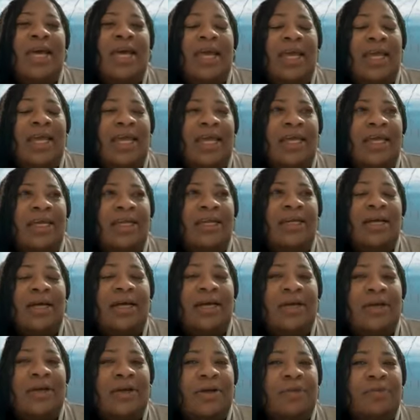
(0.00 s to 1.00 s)
and
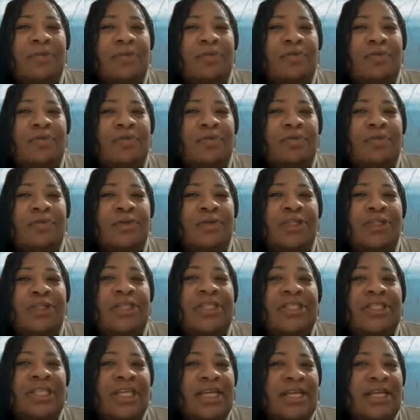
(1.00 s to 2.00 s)
um
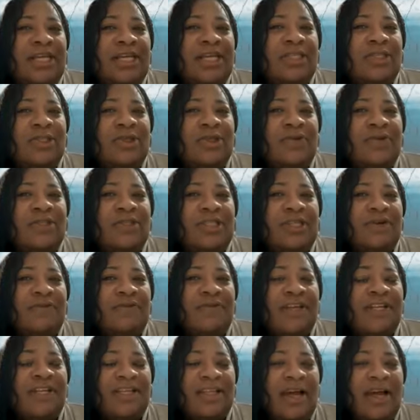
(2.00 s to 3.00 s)
she said yes to herself
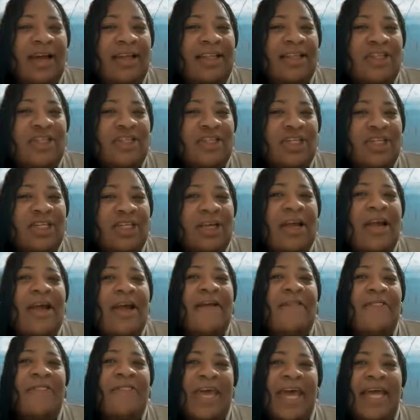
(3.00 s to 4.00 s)
anthology
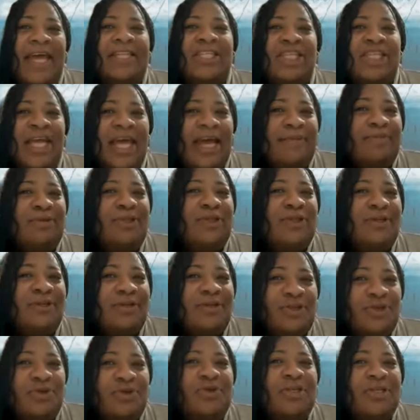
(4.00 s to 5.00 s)
that chapter
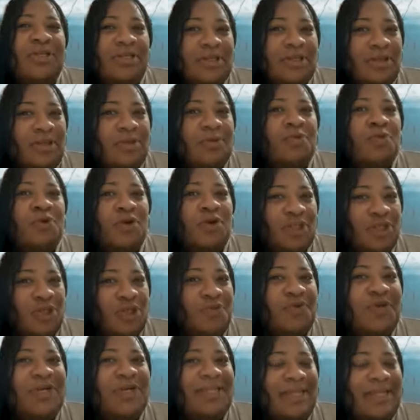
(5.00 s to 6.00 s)
you can once
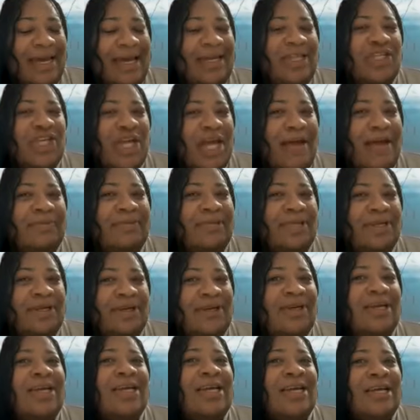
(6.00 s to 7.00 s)
you read that chapter